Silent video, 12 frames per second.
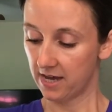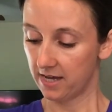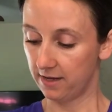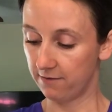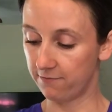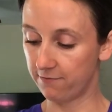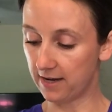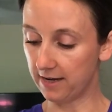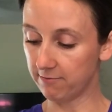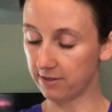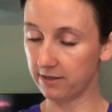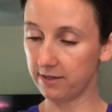
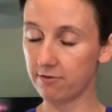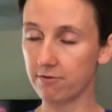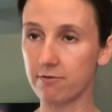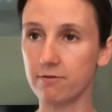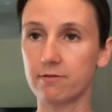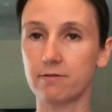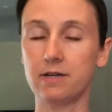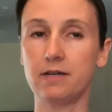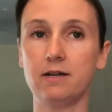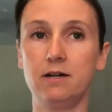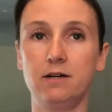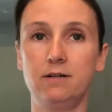The other
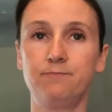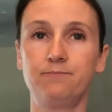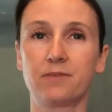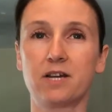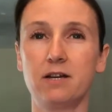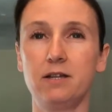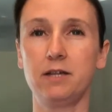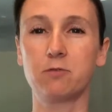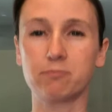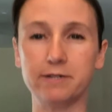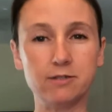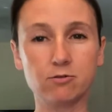kind of like
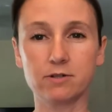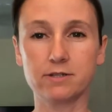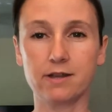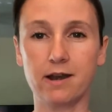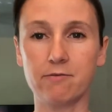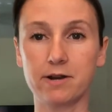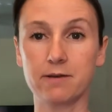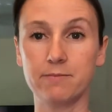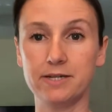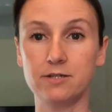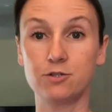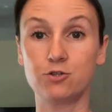resource that I
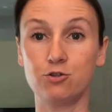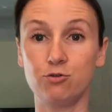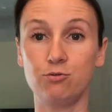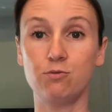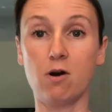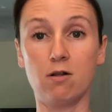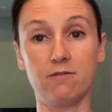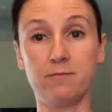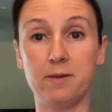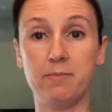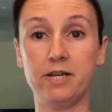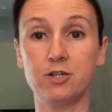recommend to all of
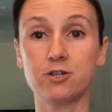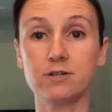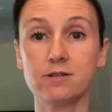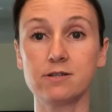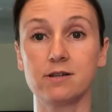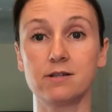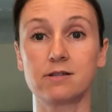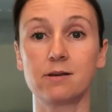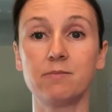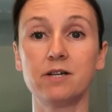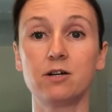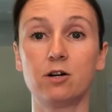my patients is
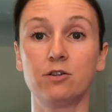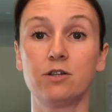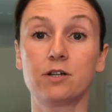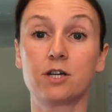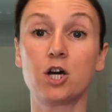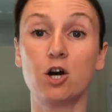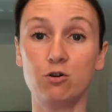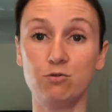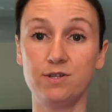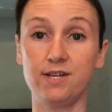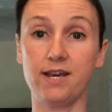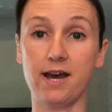something called the
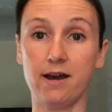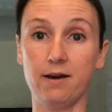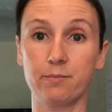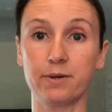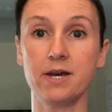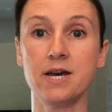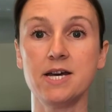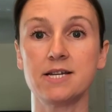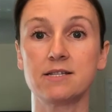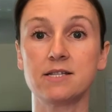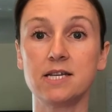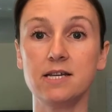Cozy app.
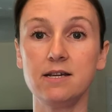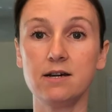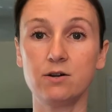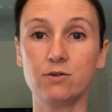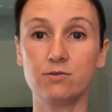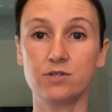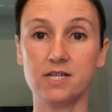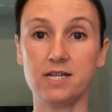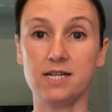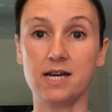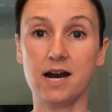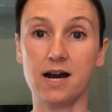
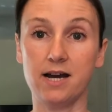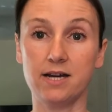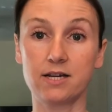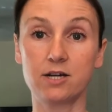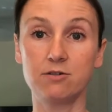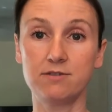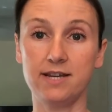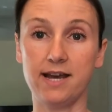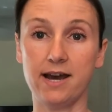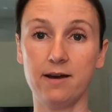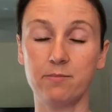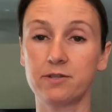C-O-Z-I, Cozy
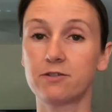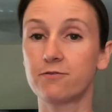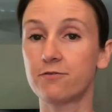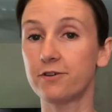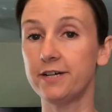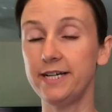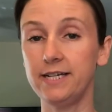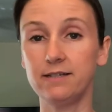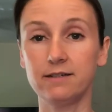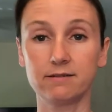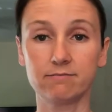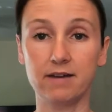app. It's a
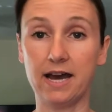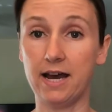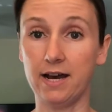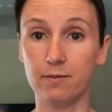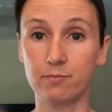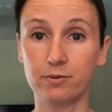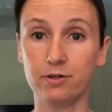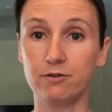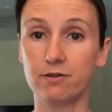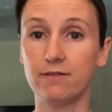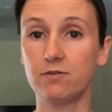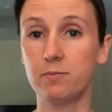free app. You
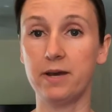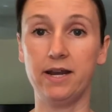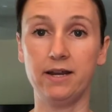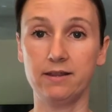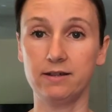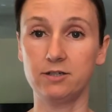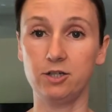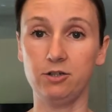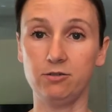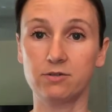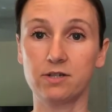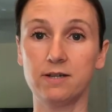don't have to pay anything to
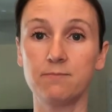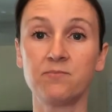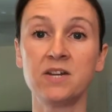use it.